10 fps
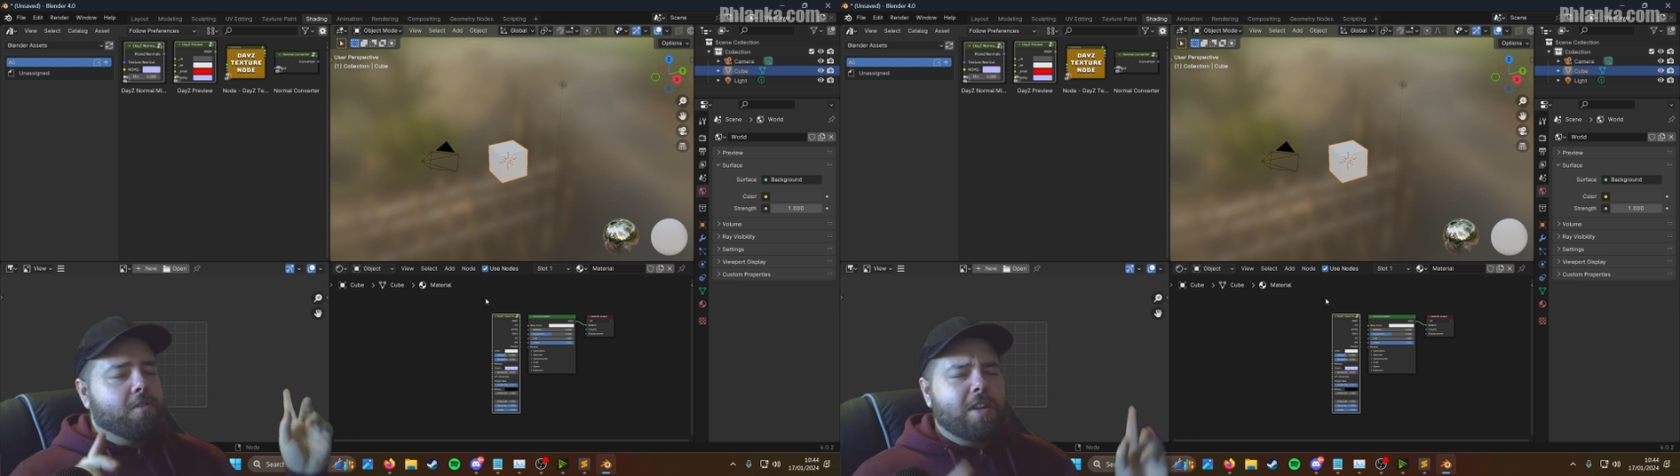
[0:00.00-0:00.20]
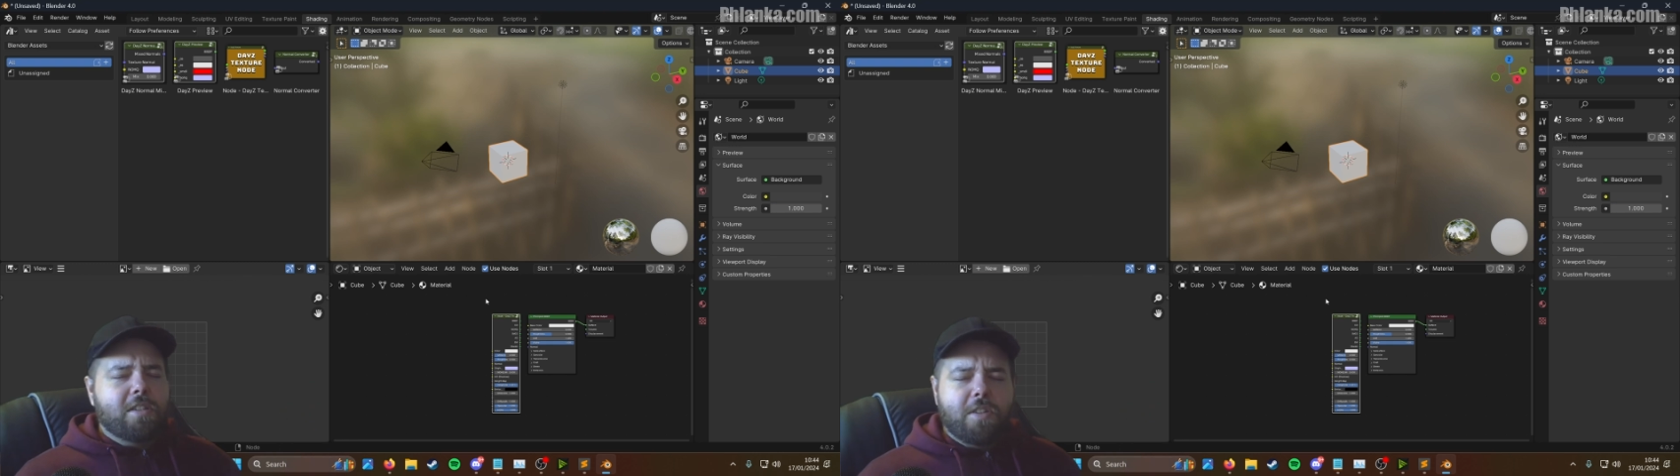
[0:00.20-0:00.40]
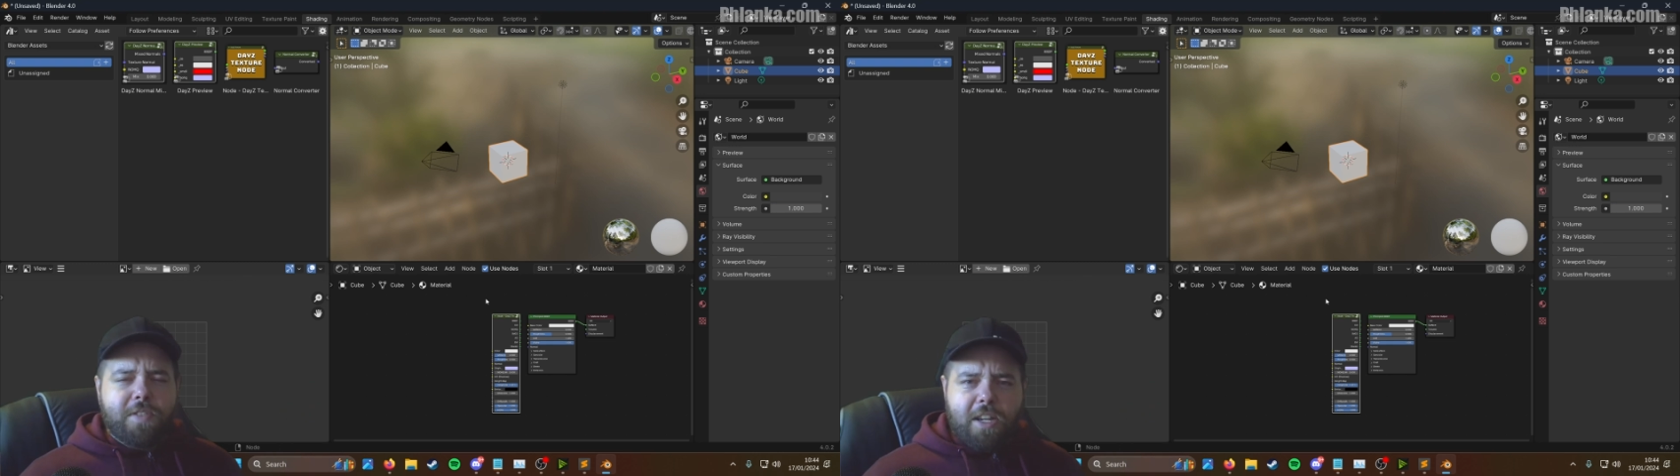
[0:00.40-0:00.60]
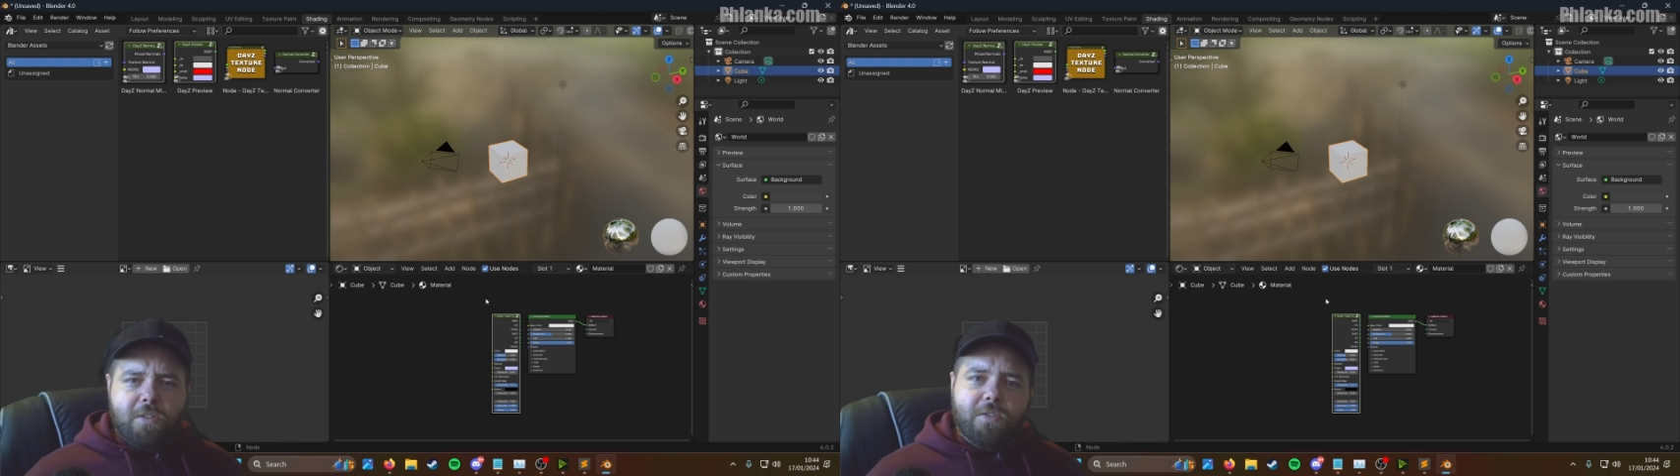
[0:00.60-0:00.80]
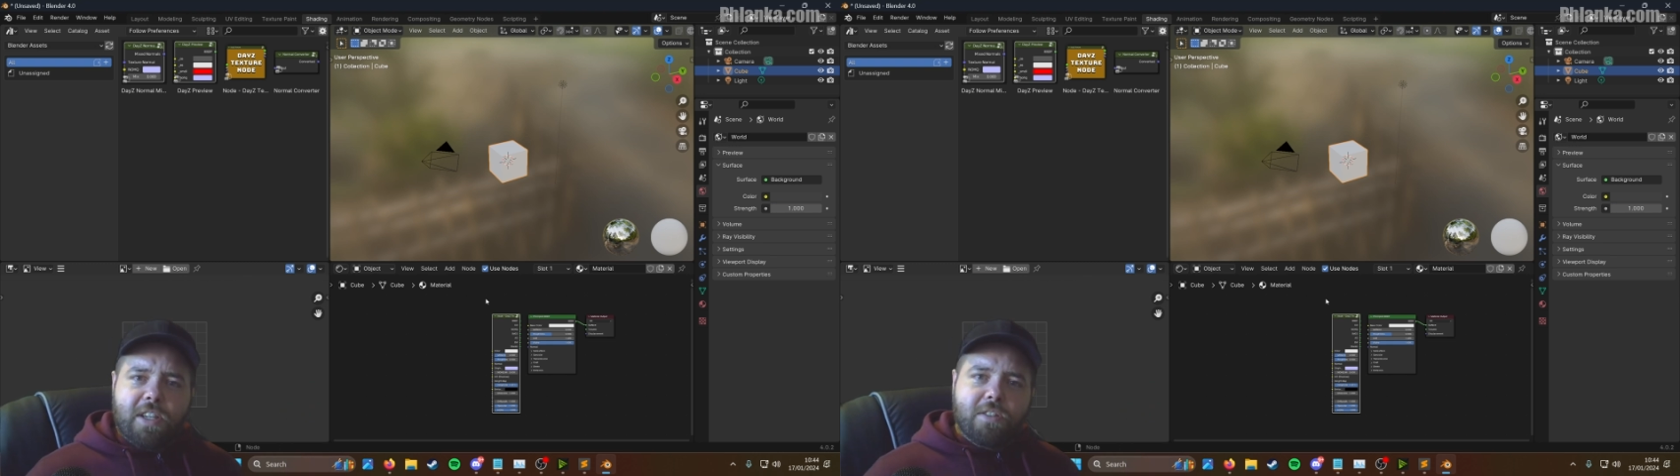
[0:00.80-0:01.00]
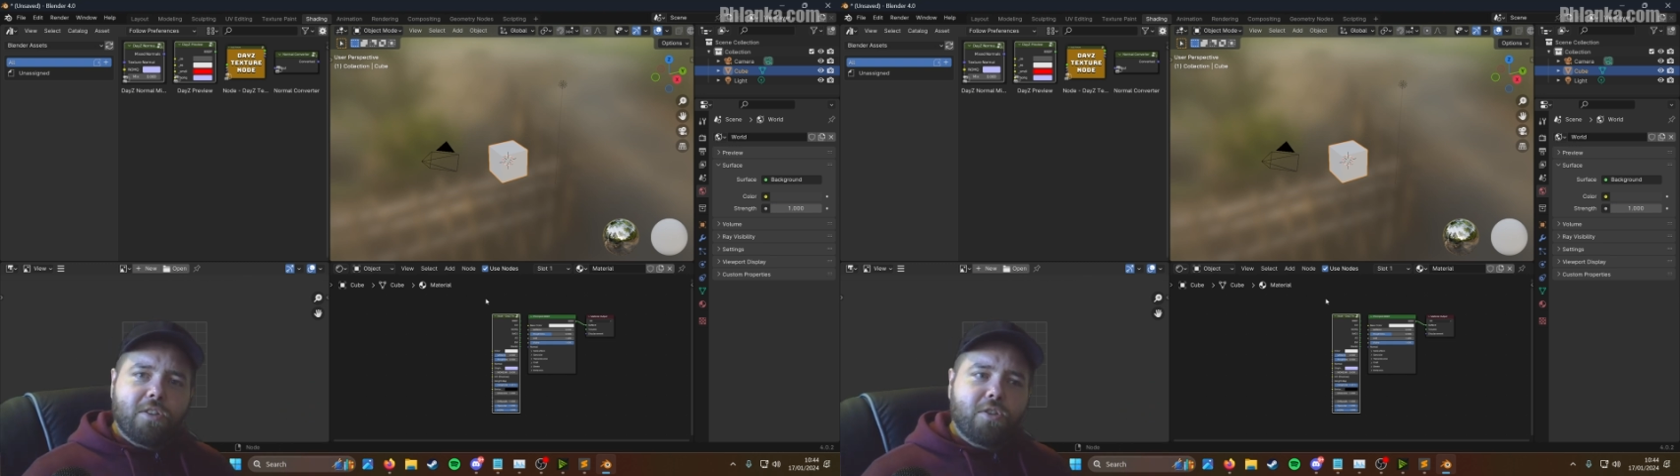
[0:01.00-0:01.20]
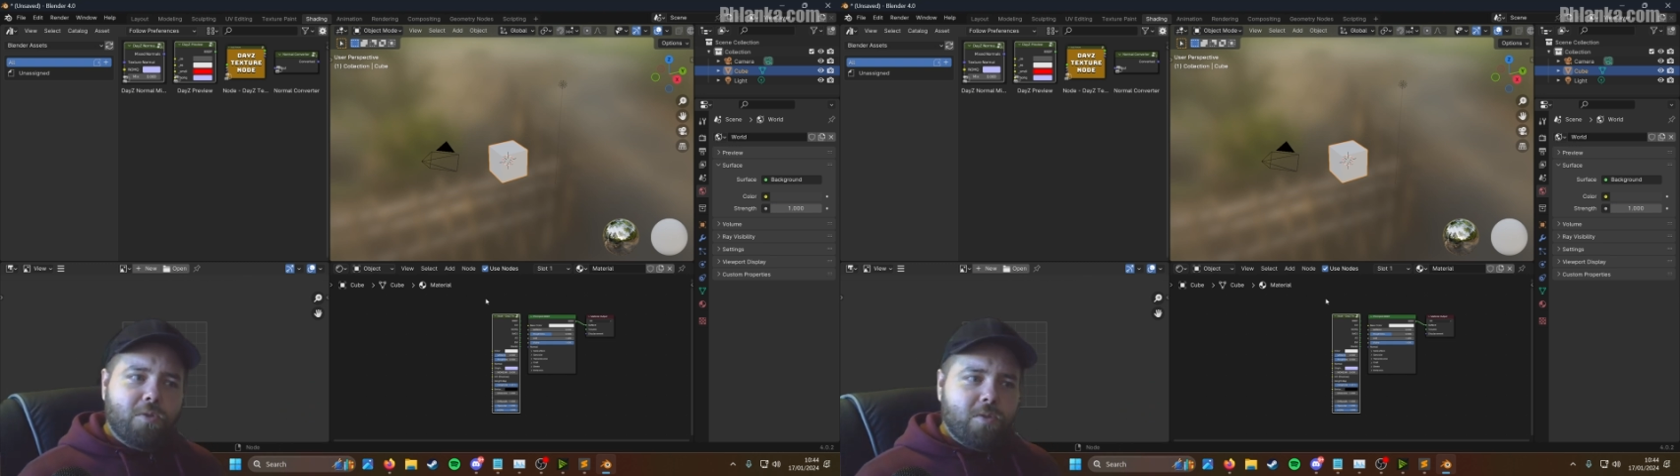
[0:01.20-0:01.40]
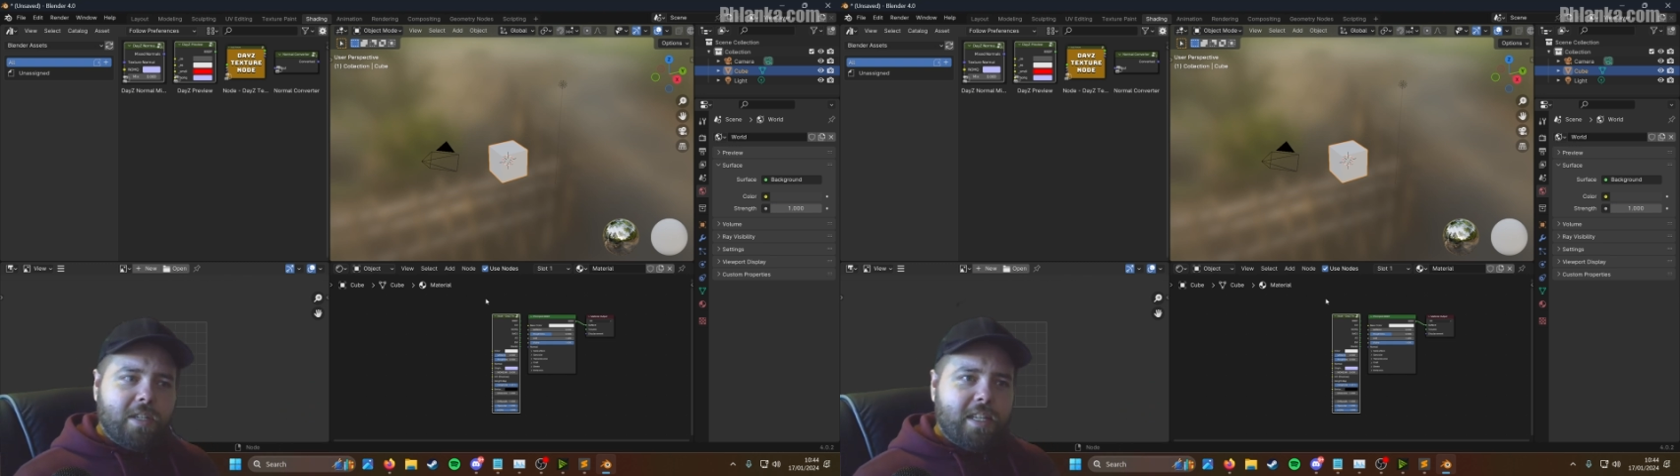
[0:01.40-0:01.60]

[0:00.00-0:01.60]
rest of the videos, rest of the tools